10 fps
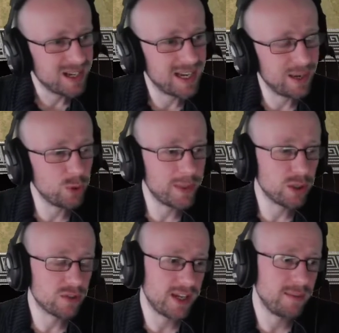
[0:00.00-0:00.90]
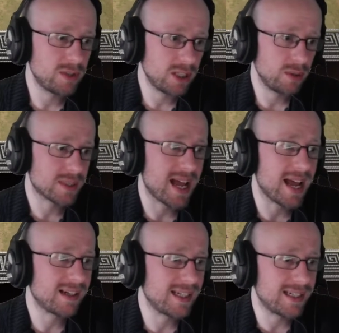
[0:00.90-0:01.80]
it would be good for him to use that
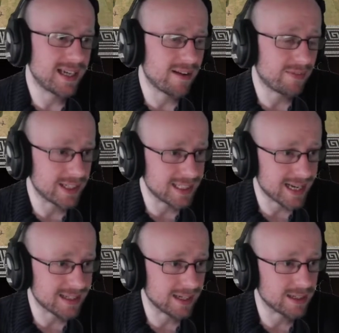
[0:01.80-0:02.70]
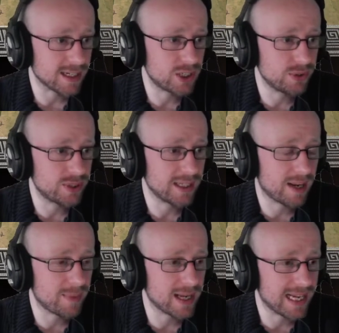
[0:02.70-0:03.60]
anti-cavalry tactics, that shooting
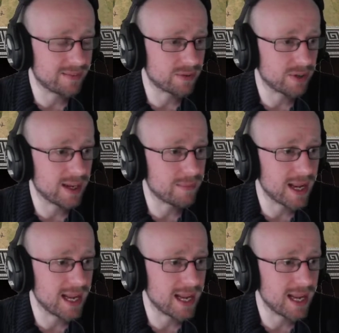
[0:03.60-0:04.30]
down my cavalry and my